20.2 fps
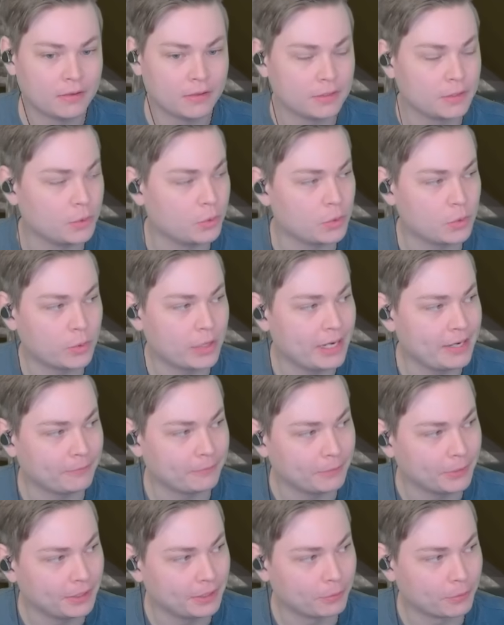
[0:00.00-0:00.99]
You
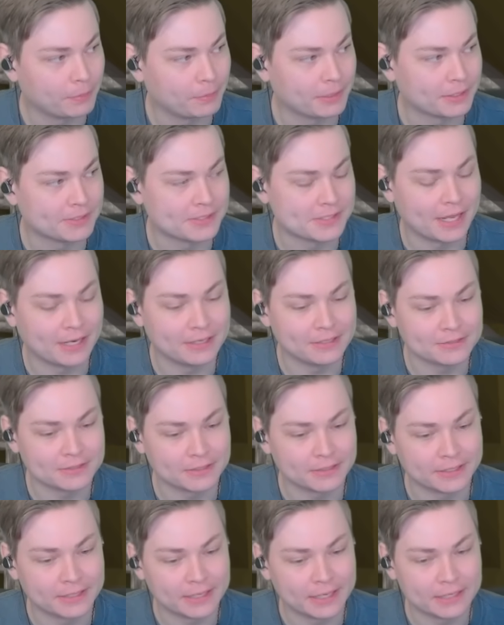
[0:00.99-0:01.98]
can't really replace that
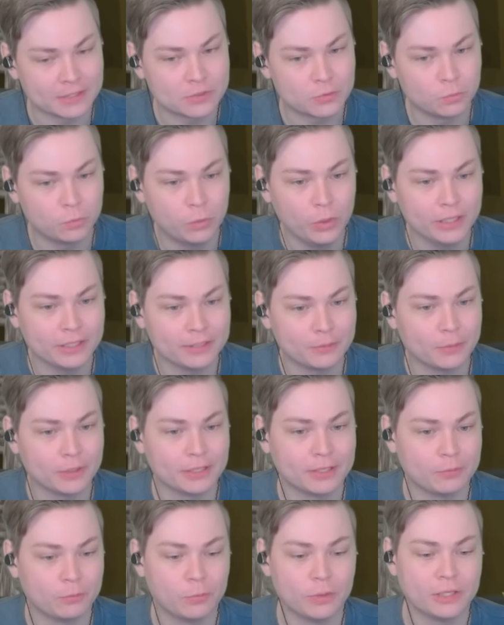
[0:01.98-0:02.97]
easily. It's really,
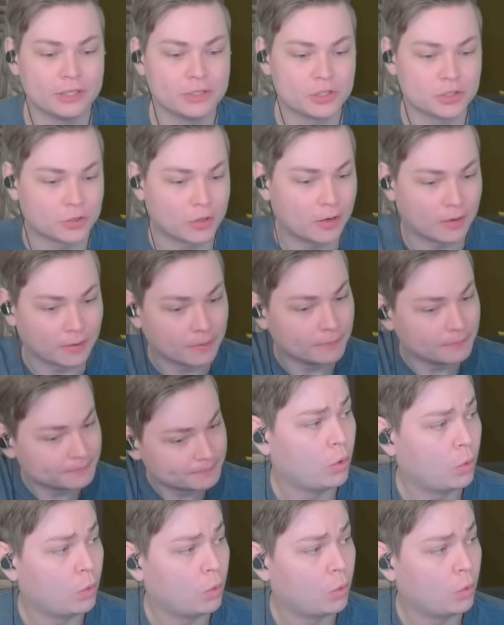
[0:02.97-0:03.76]
really, really strong.